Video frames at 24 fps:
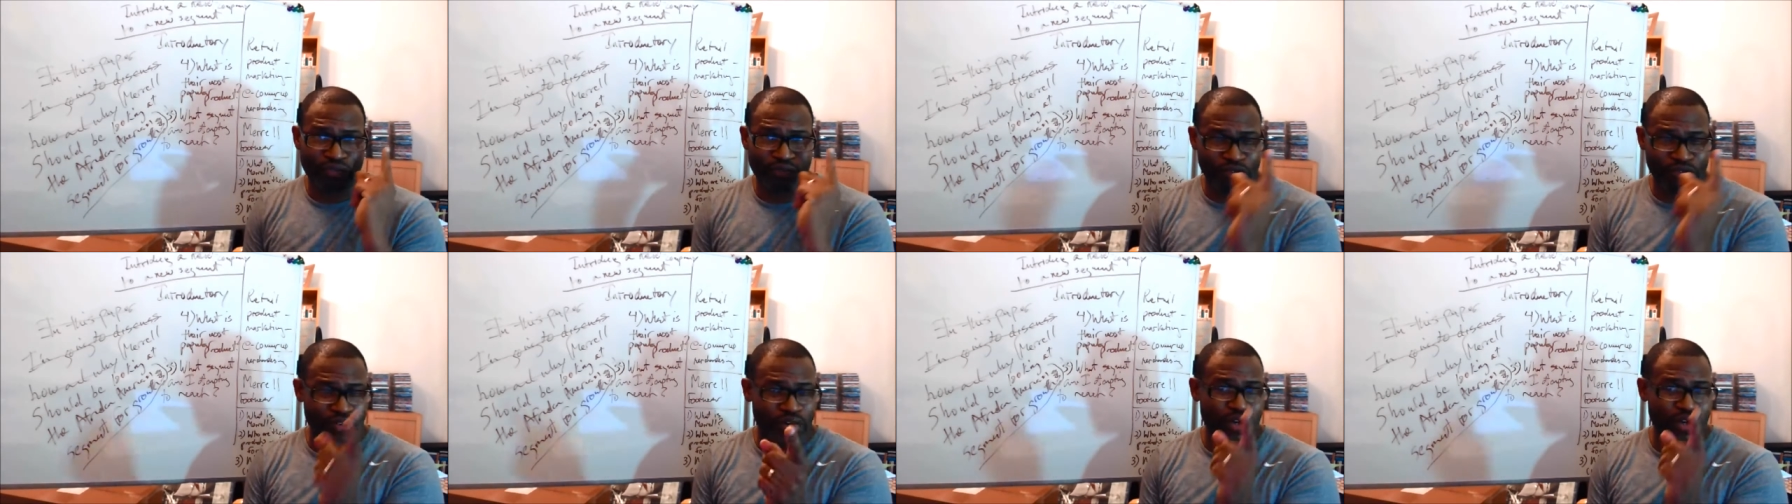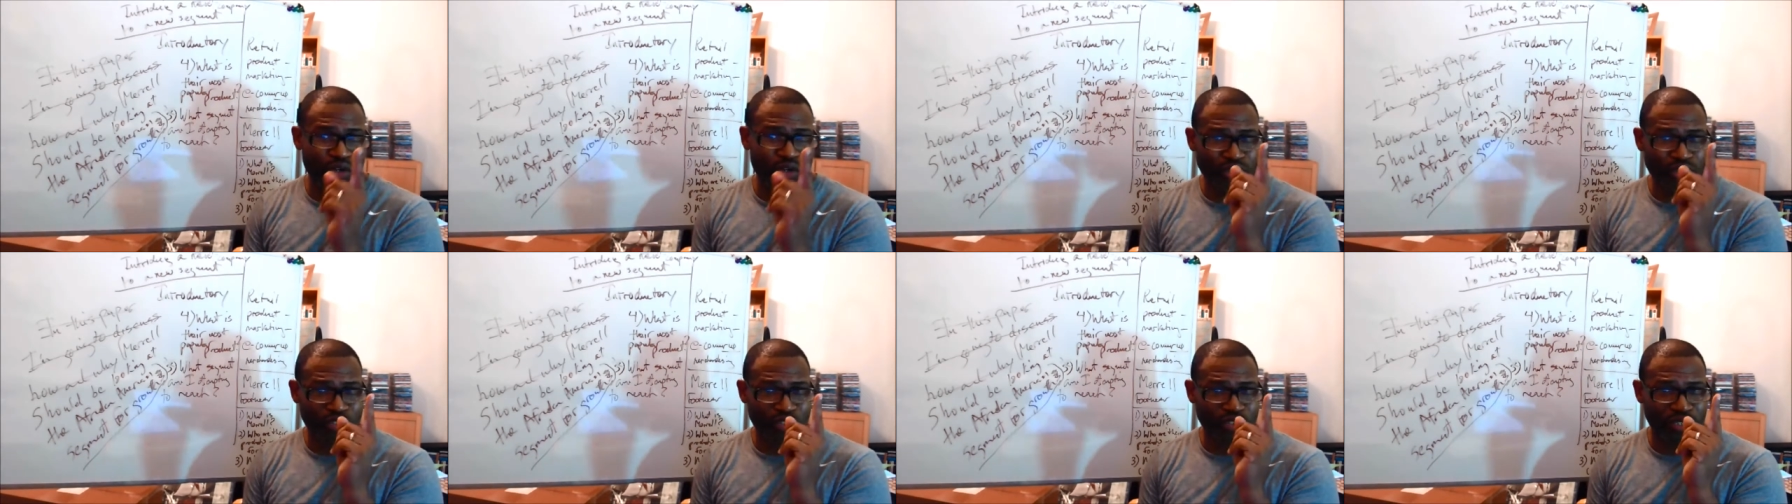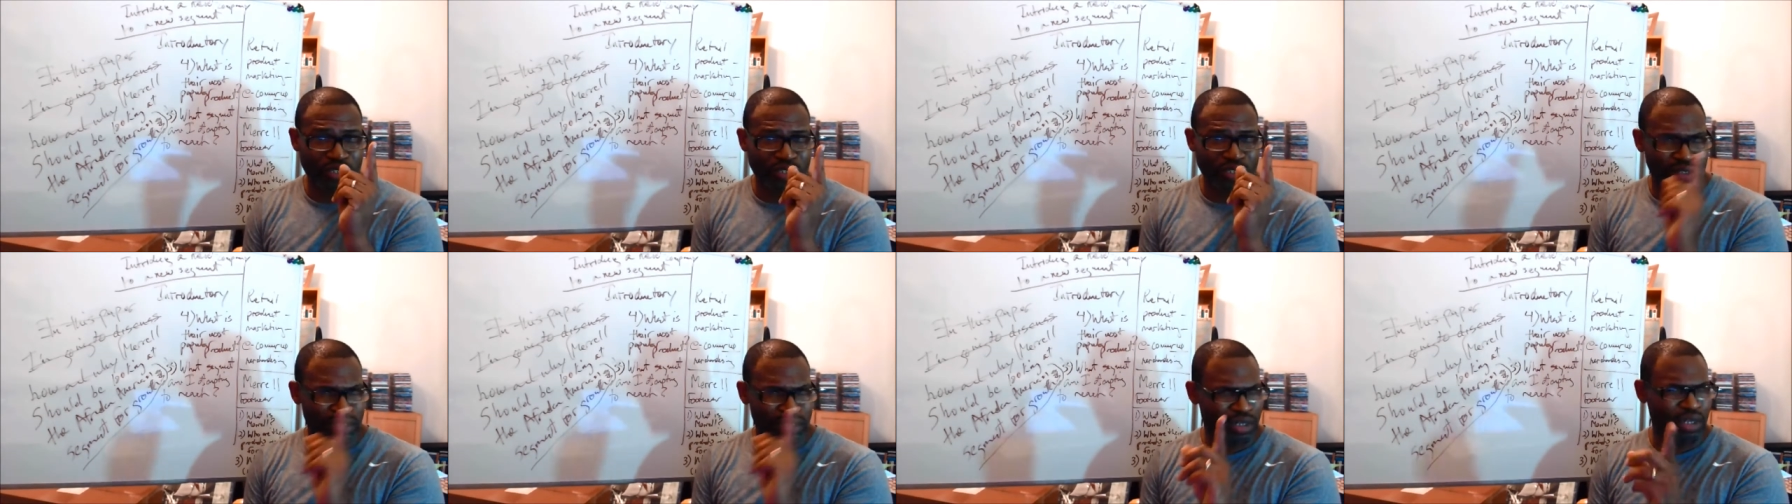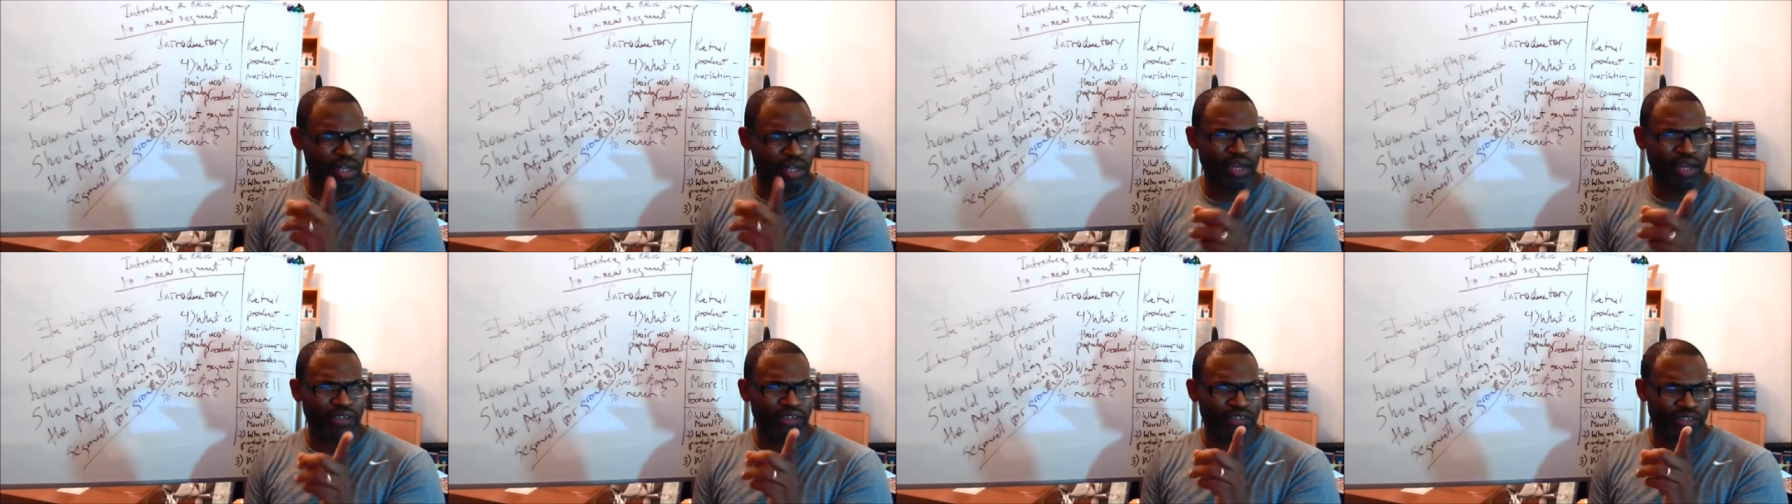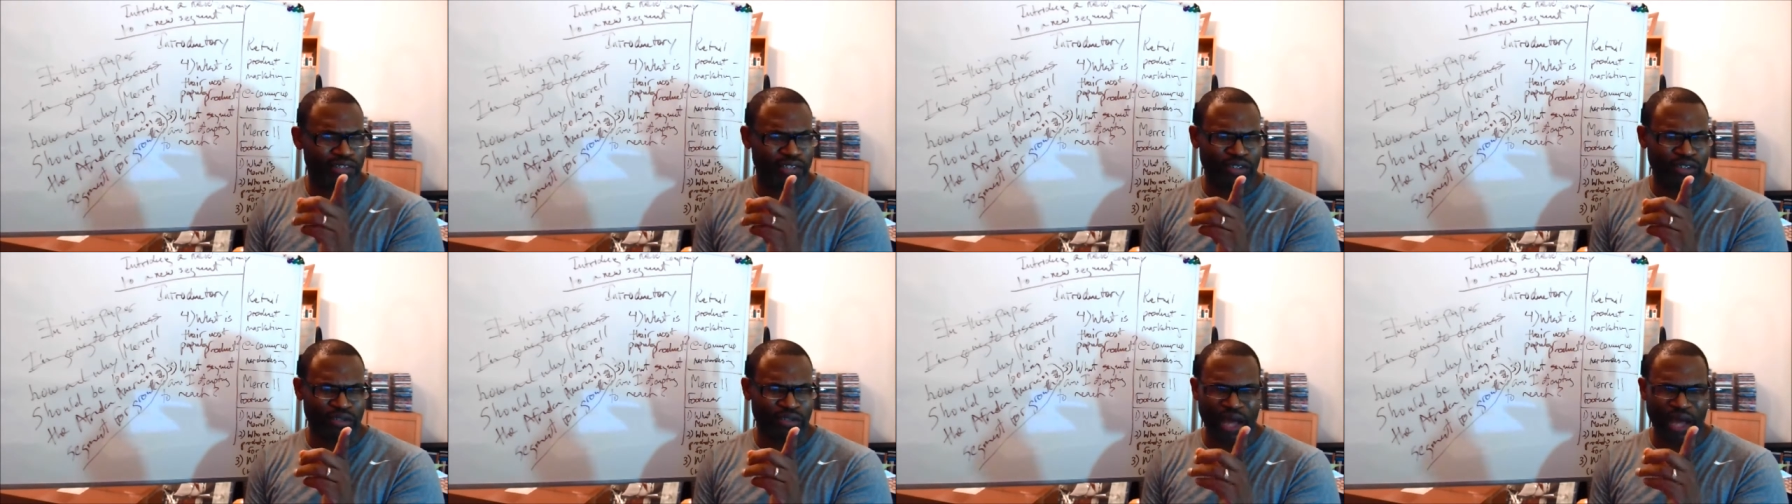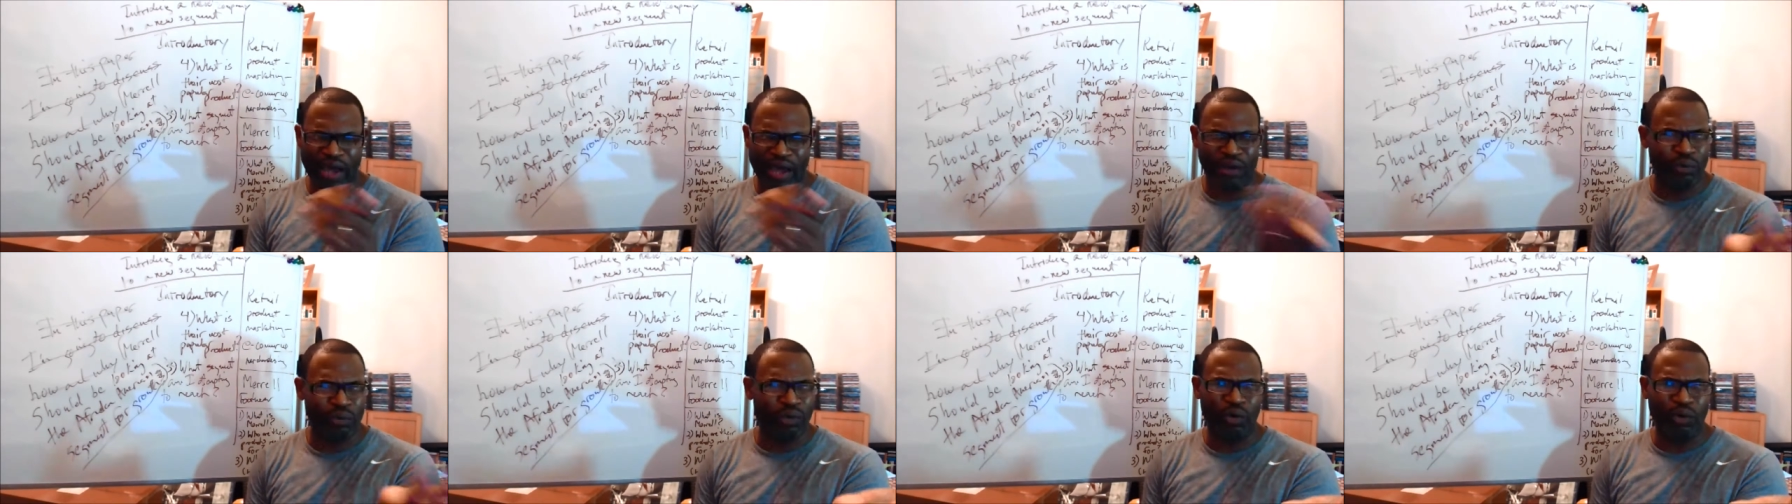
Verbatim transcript: first lesson. I don't